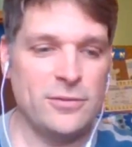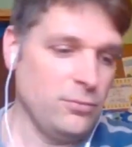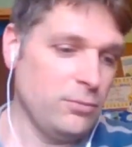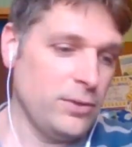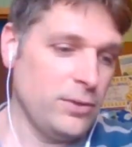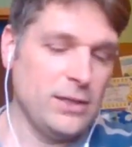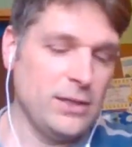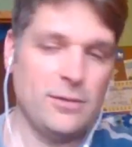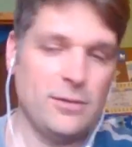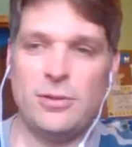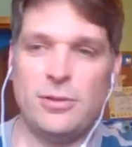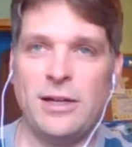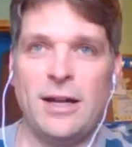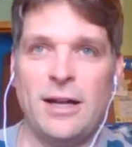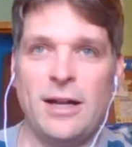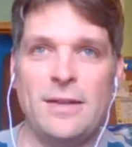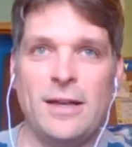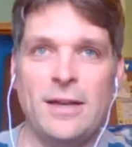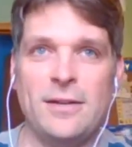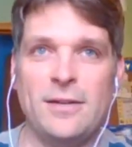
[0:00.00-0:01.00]
we can plan
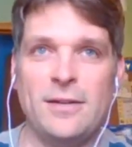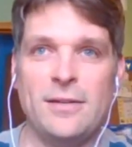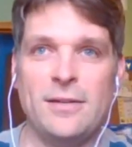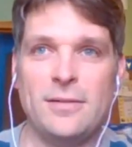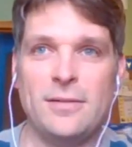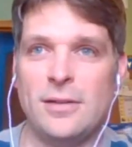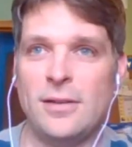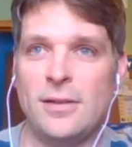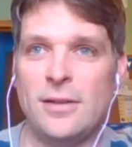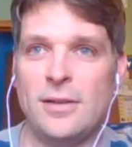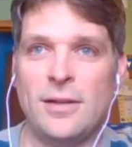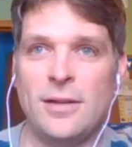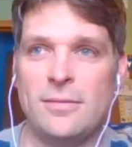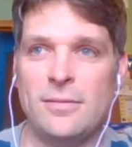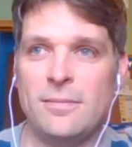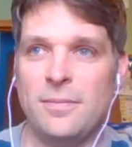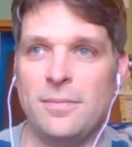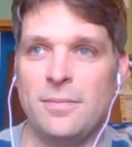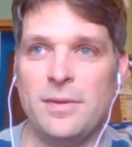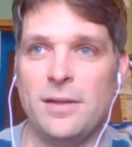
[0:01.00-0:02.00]
that in
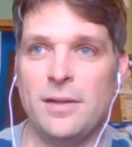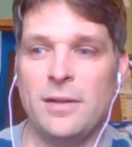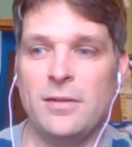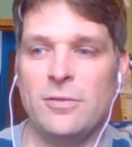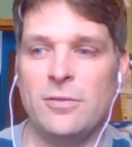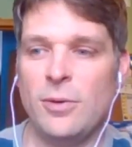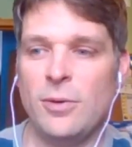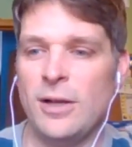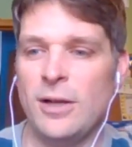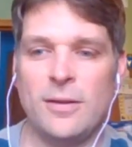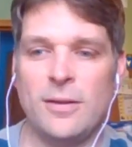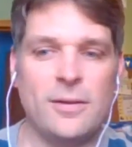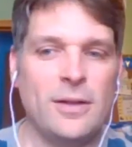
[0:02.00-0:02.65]
as well.